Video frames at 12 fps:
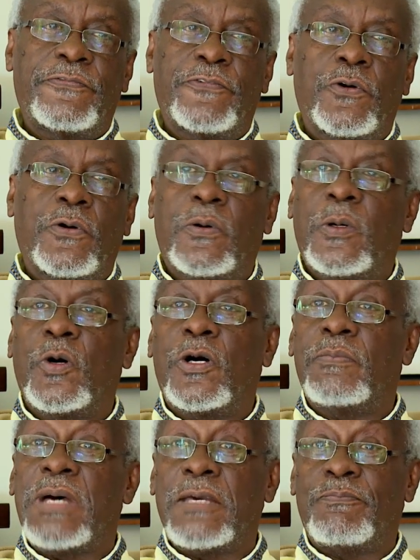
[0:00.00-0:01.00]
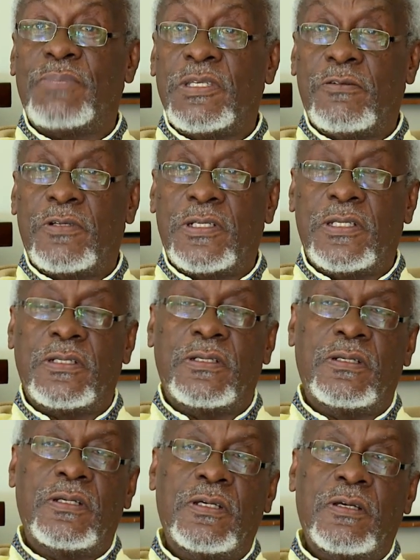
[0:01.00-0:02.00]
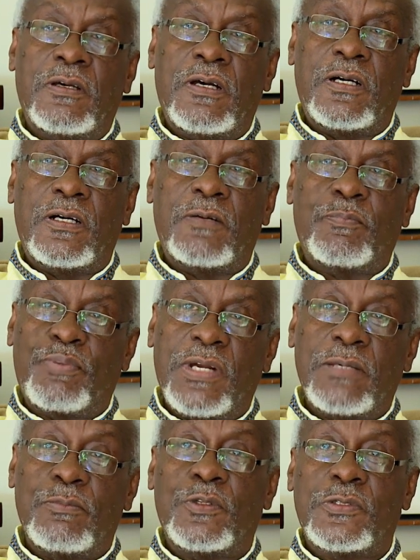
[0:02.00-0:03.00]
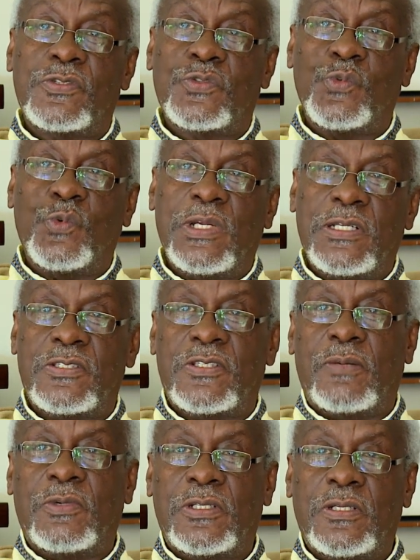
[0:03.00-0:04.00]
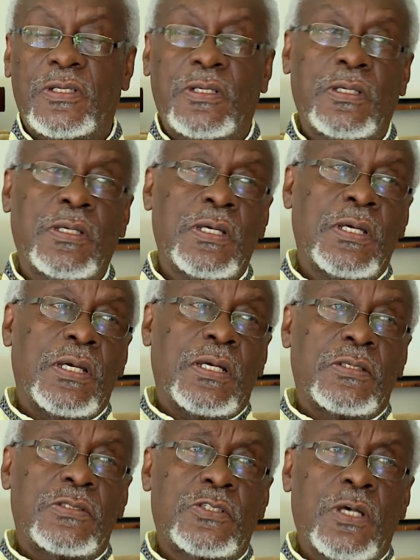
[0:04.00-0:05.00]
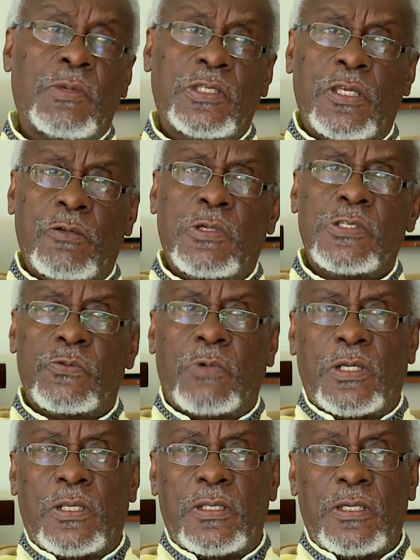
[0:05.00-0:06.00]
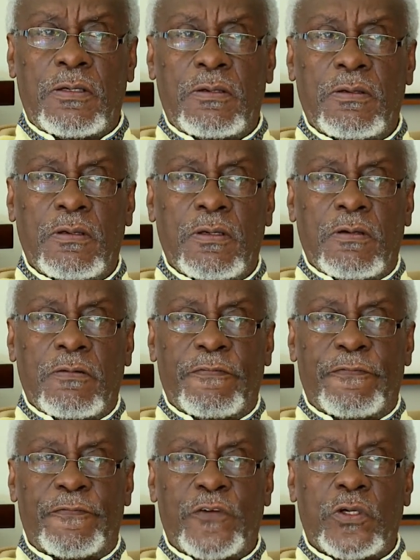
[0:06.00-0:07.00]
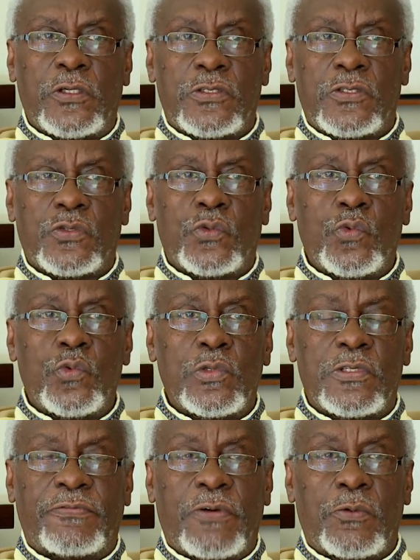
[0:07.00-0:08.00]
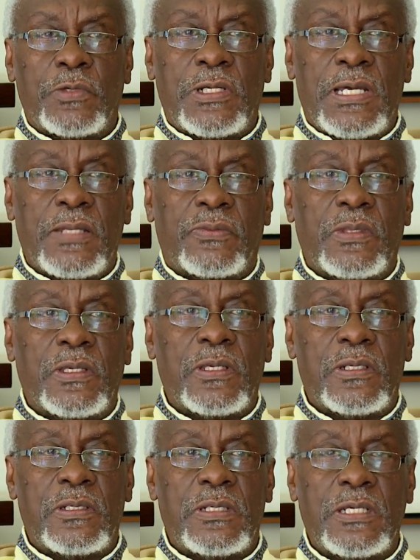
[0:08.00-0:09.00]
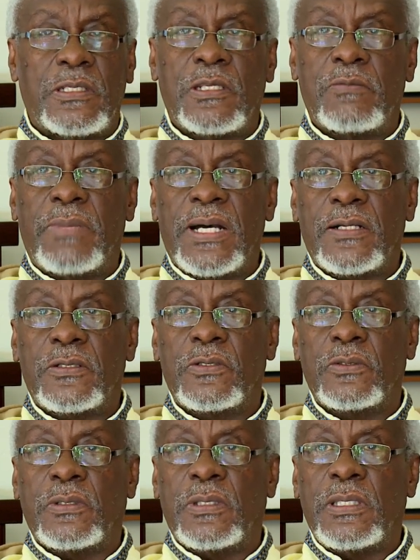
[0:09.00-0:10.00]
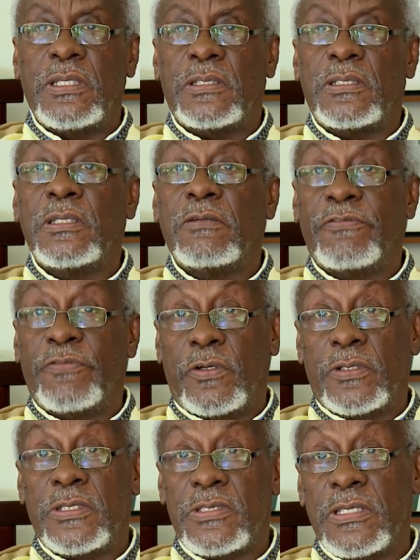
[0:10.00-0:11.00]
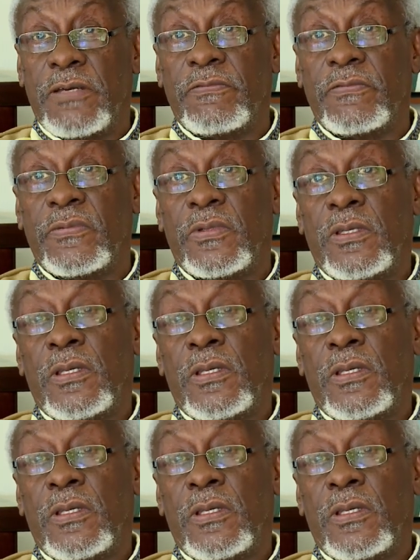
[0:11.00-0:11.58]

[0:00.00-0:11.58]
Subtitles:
all my period in primary school at Somerton. Somerton was one of the first schools founded, I think it dated back to 1847,